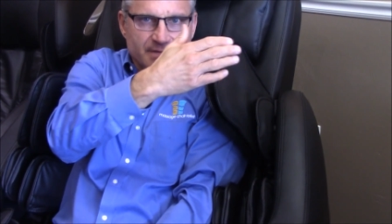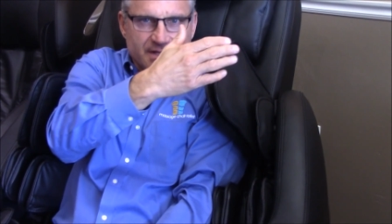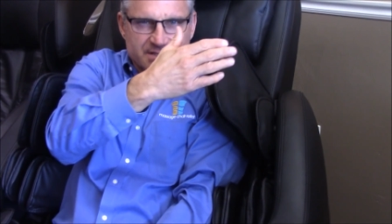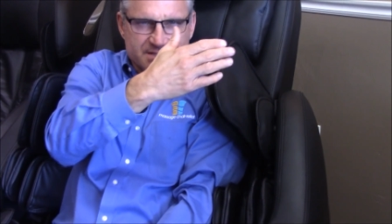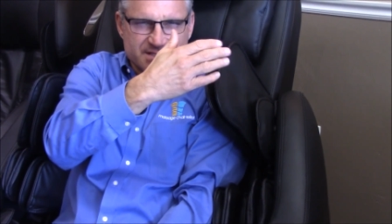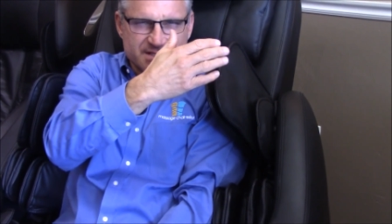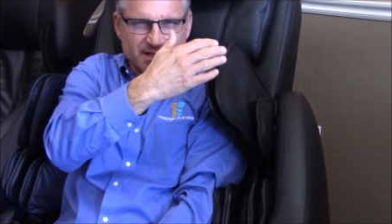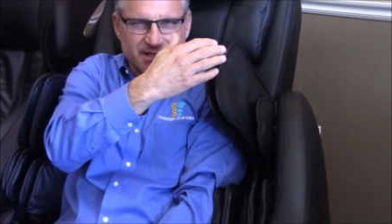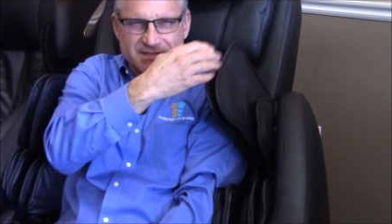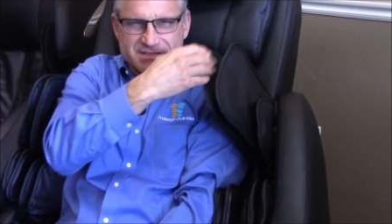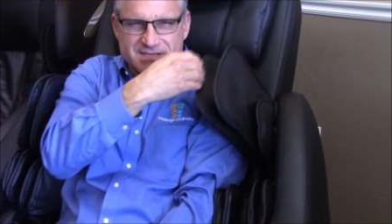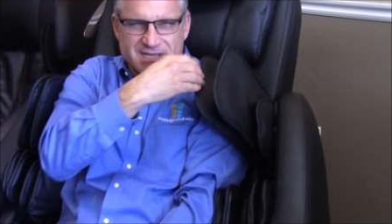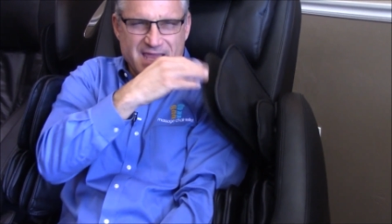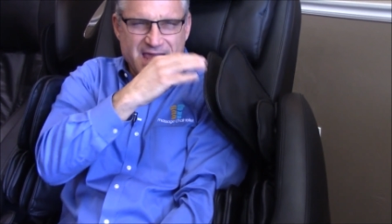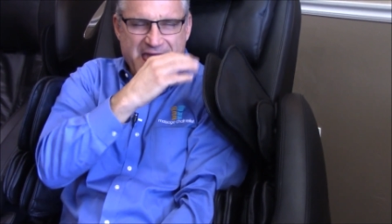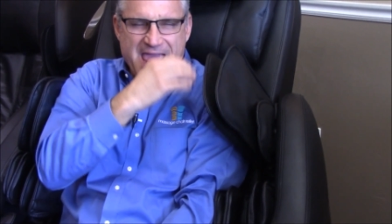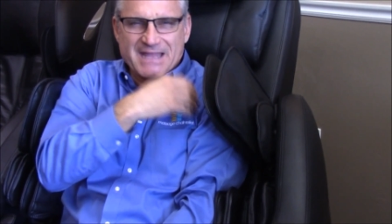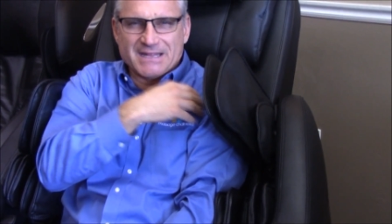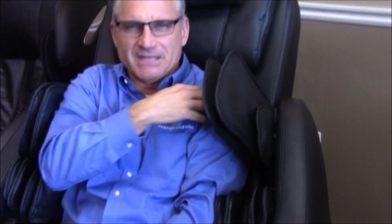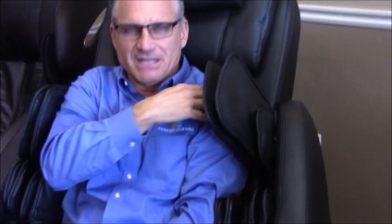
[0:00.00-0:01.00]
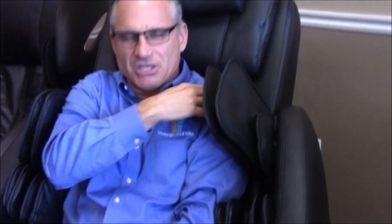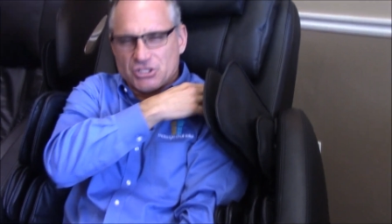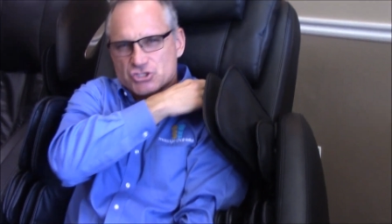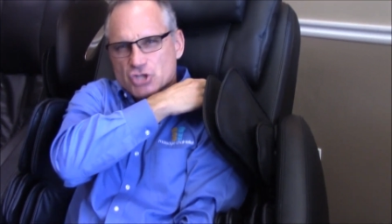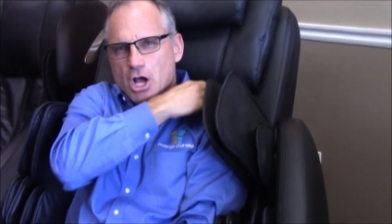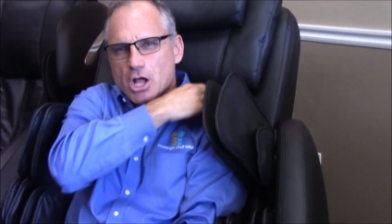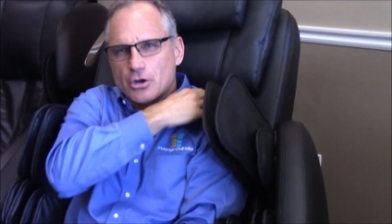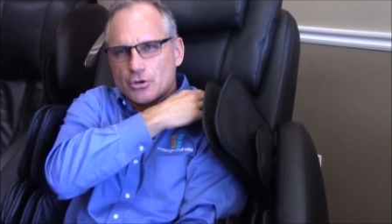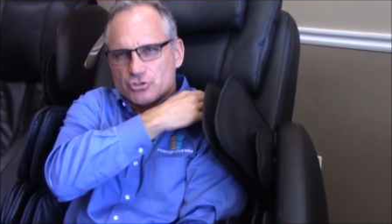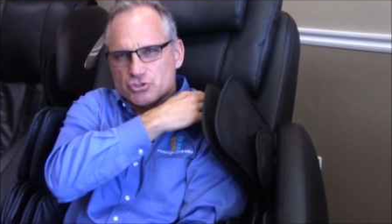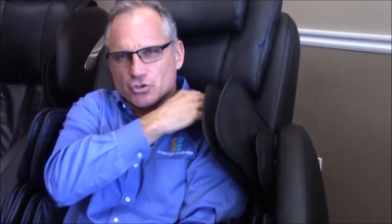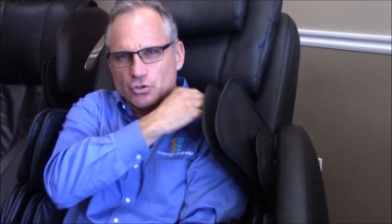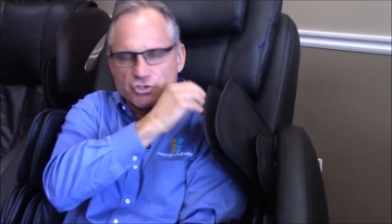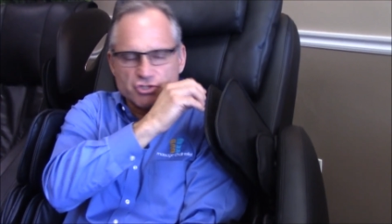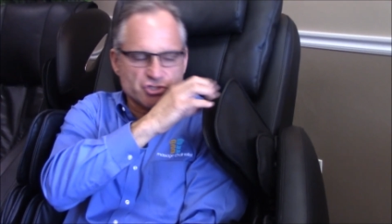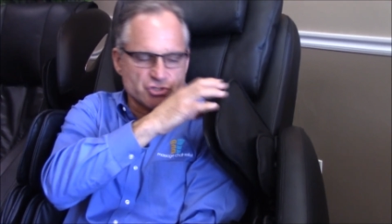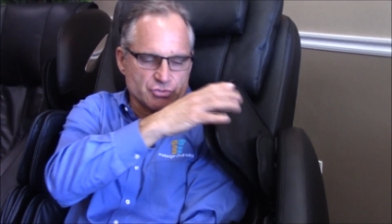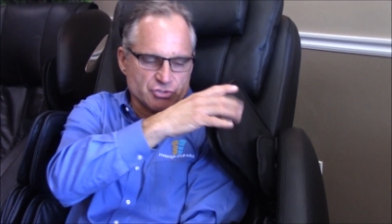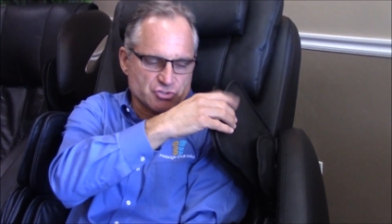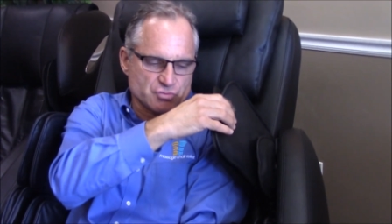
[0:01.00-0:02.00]
it's it's handling a taller
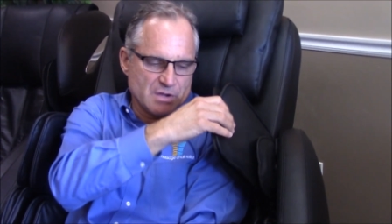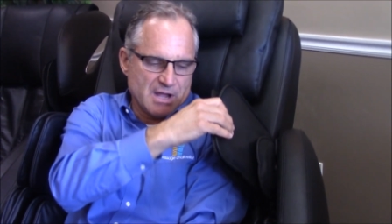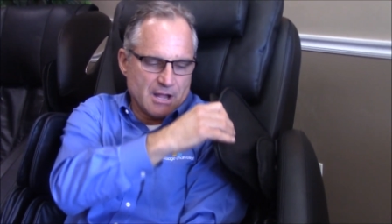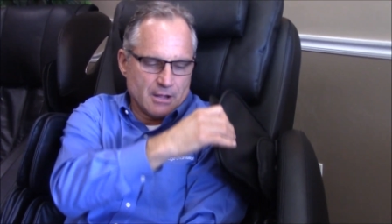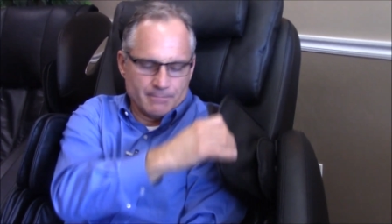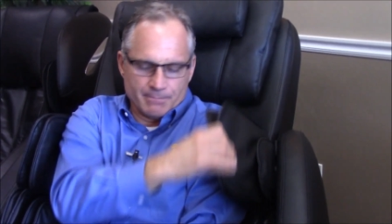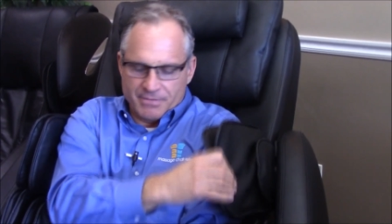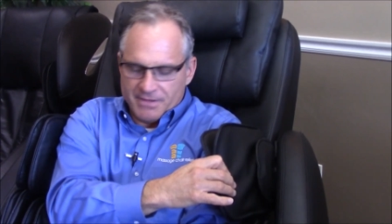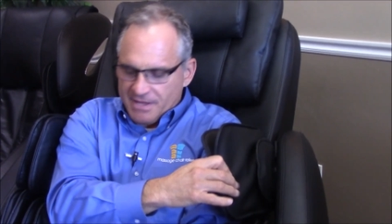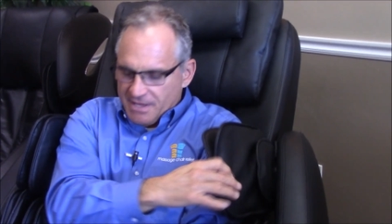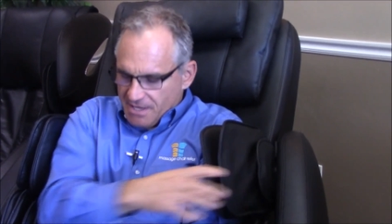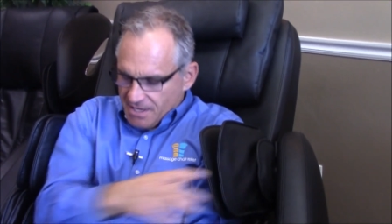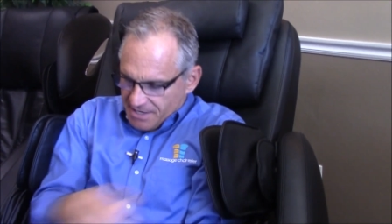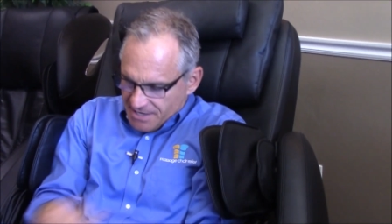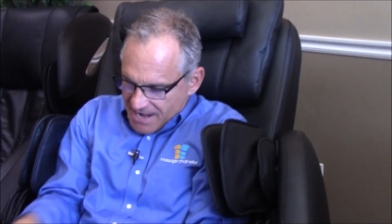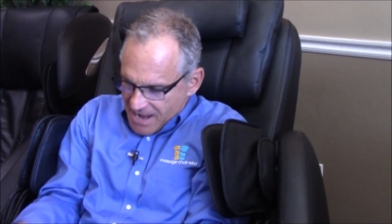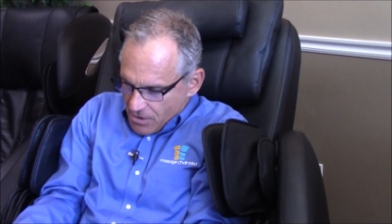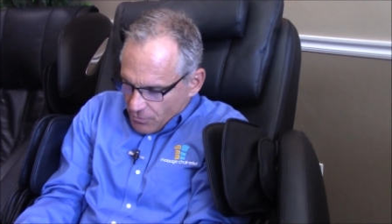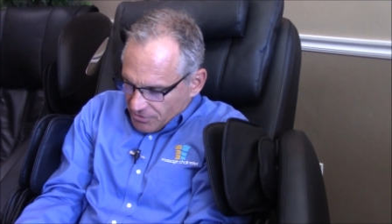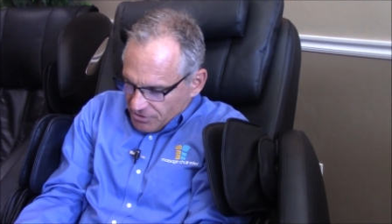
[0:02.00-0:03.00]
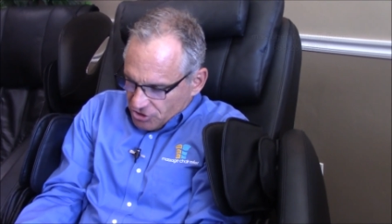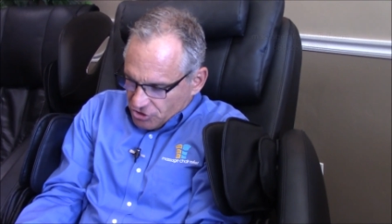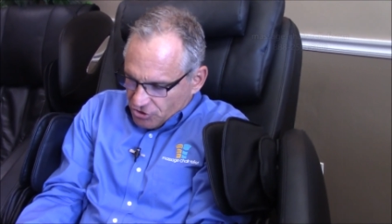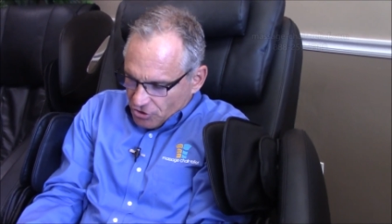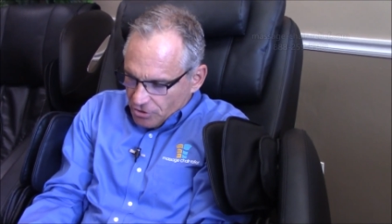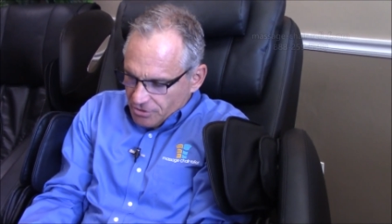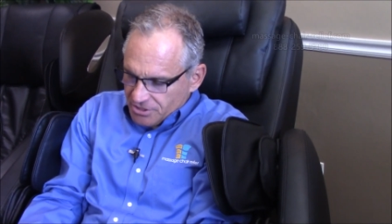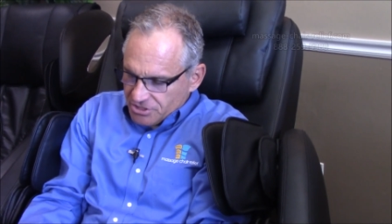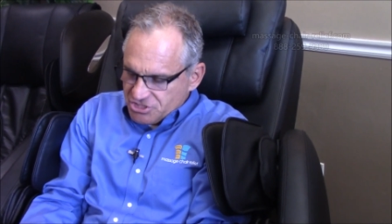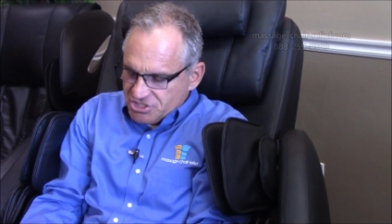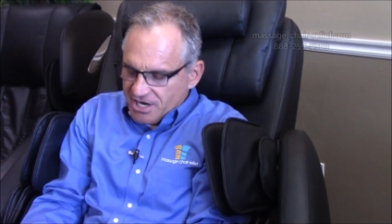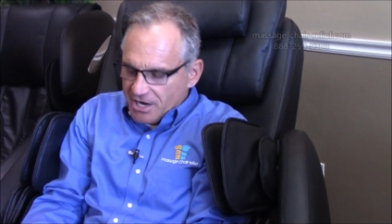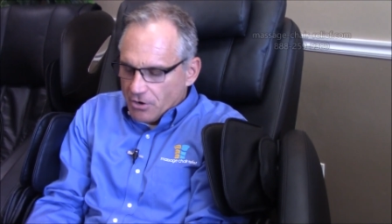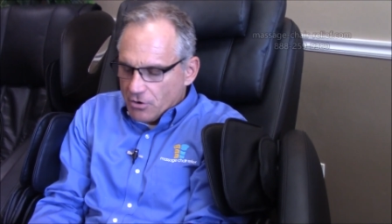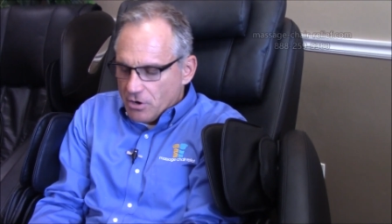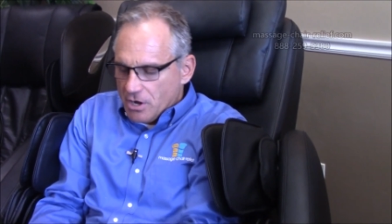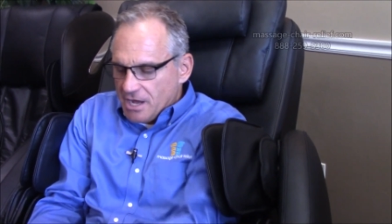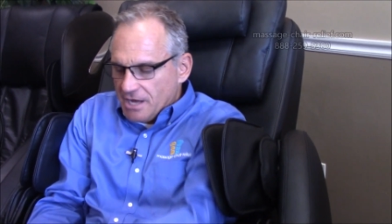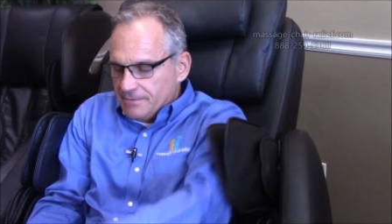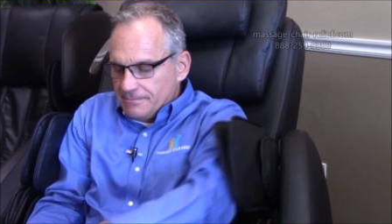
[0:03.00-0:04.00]
torso as well. Now, when you turn the
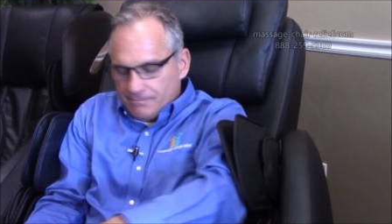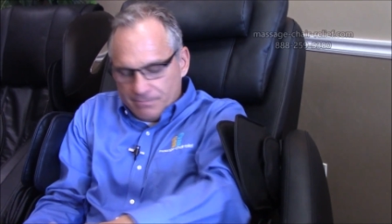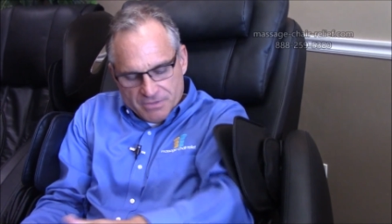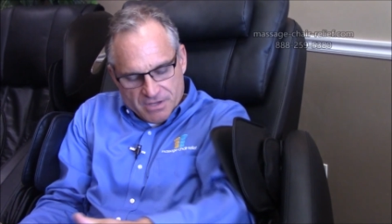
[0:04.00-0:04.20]
chair on,